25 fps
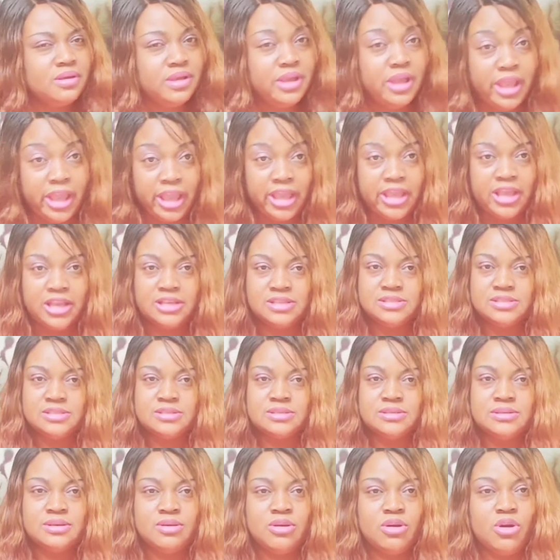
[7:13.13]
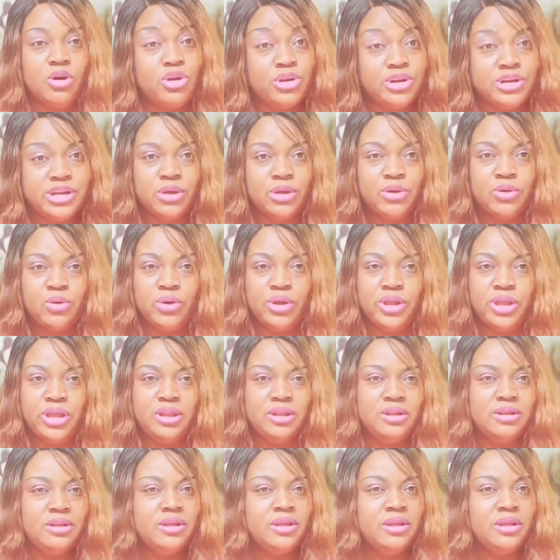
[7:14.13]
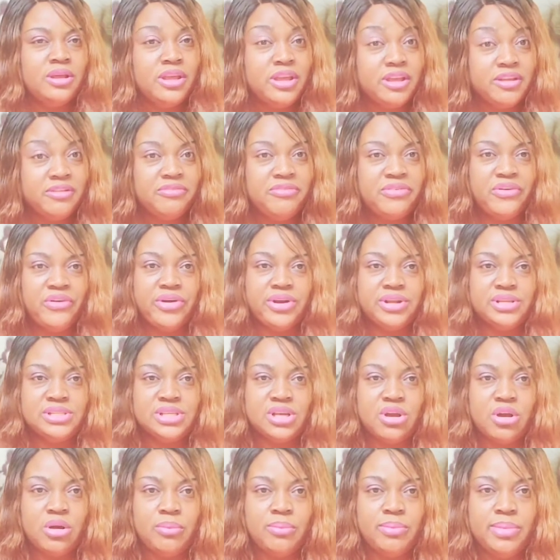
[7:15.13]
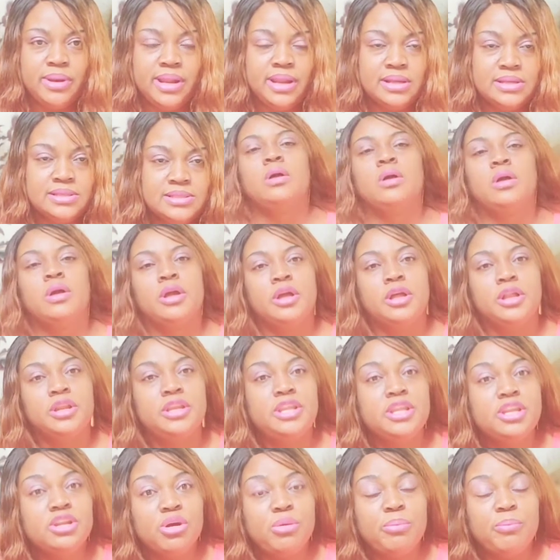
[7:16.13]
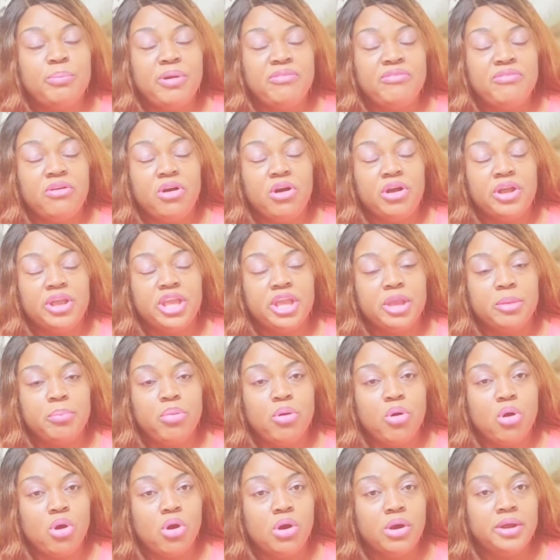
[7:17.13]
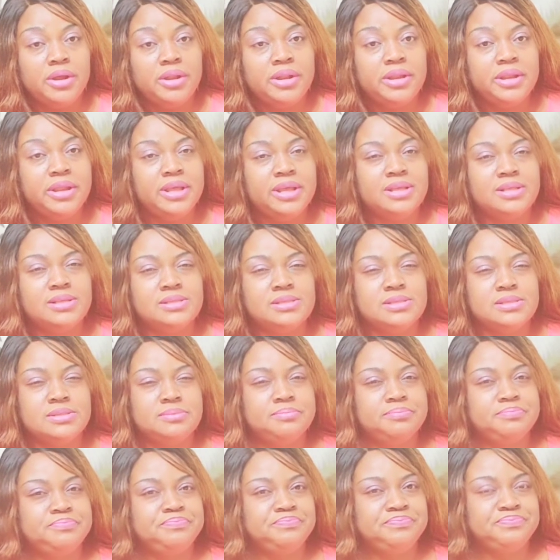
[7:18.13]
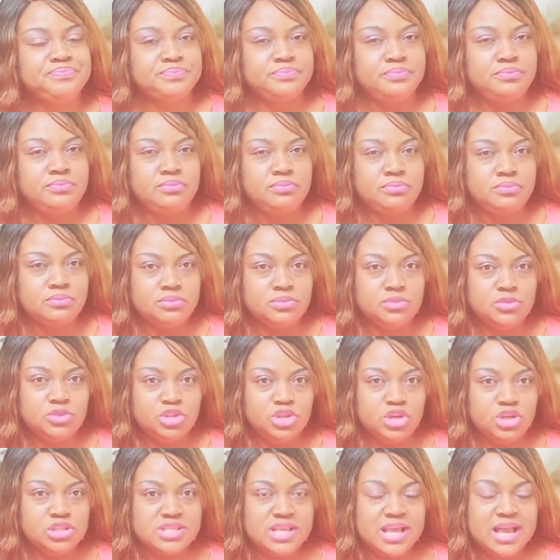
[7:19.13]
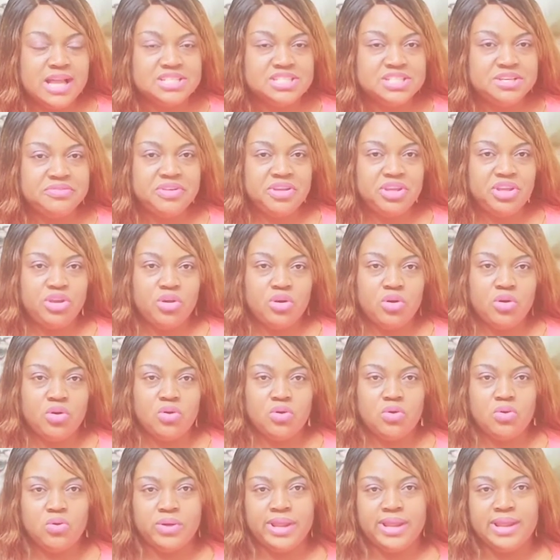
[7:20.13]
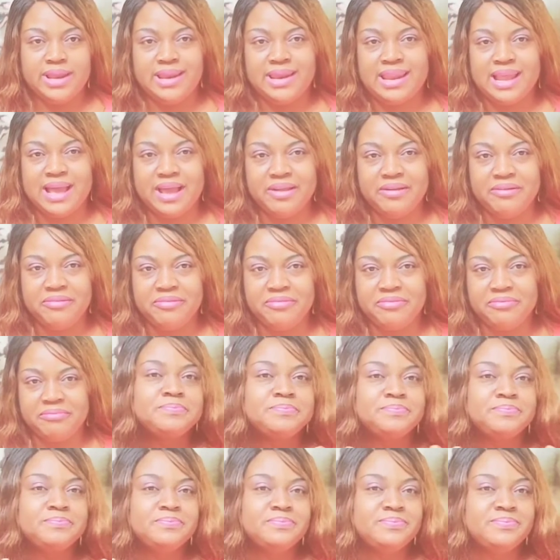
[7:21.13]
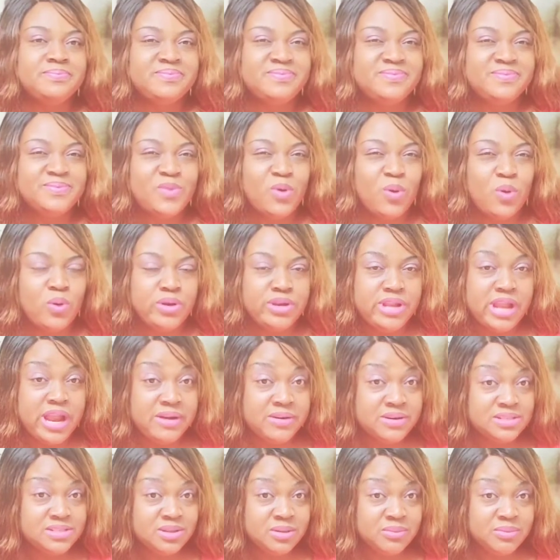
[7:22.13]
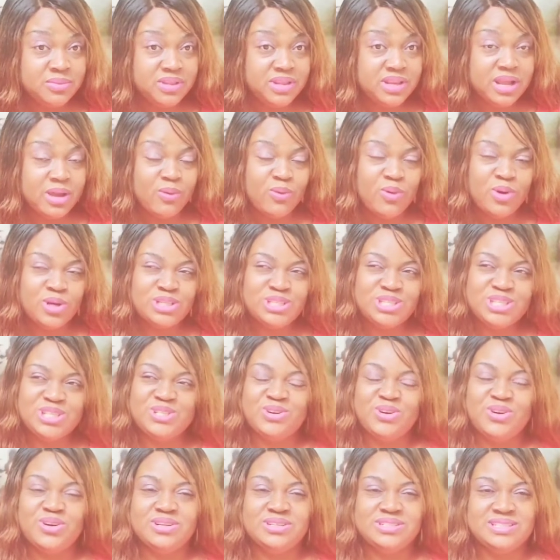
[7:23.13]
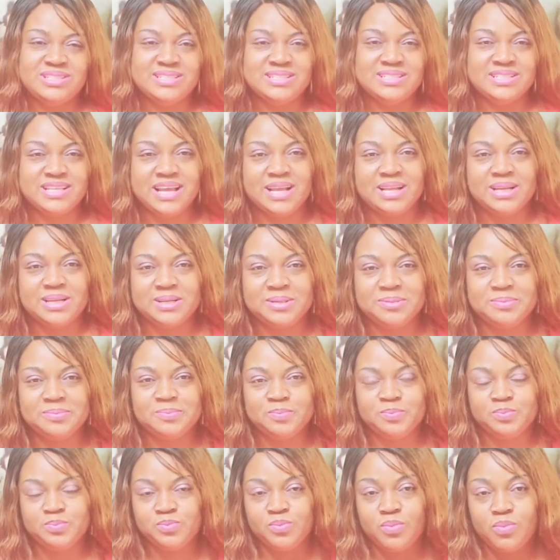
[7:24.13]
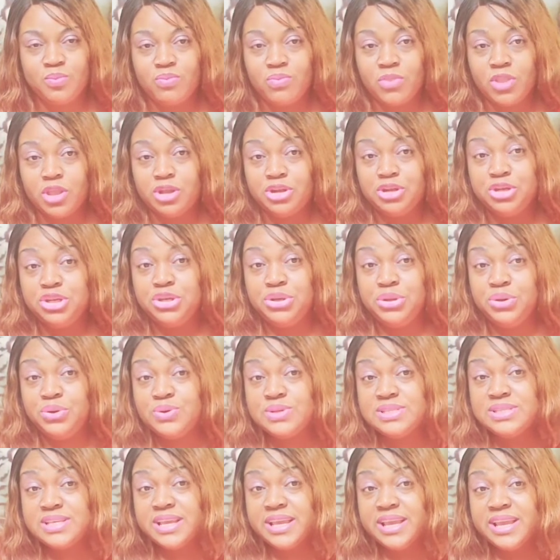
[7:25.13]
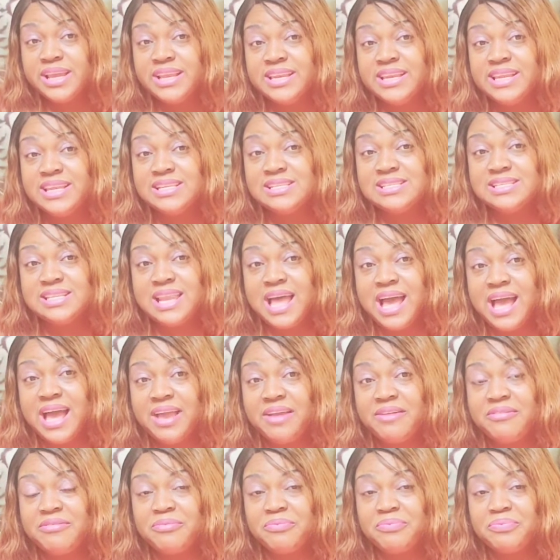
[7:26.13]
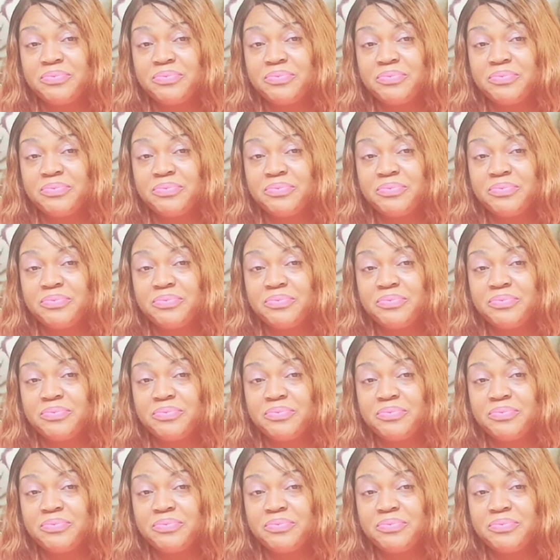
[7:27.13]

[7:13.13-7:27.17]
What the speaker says: is undergoing inferiority complex. The number 4 key point is not achieving your goal in life. There is something I want you to understand. Did you see in this life,